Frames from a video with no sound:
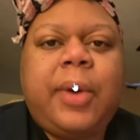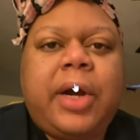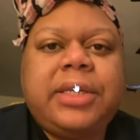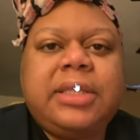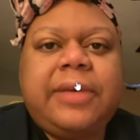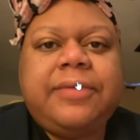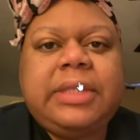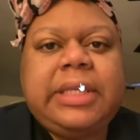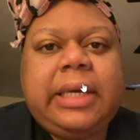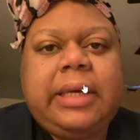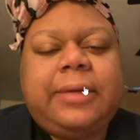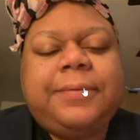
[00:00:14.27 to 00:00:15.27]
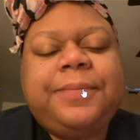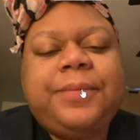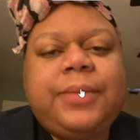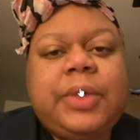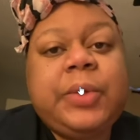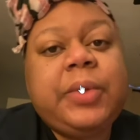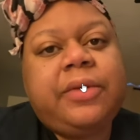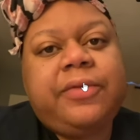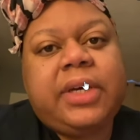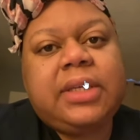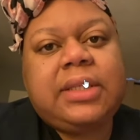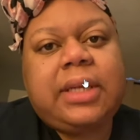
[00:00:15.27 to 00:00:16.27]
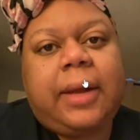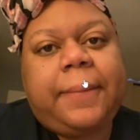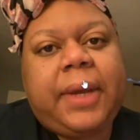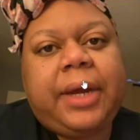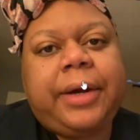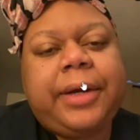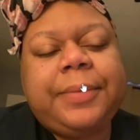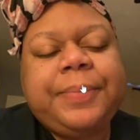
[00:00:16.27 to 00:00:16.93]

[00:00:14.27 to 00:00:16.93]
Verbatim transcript: Part 17. Who the F did I marry?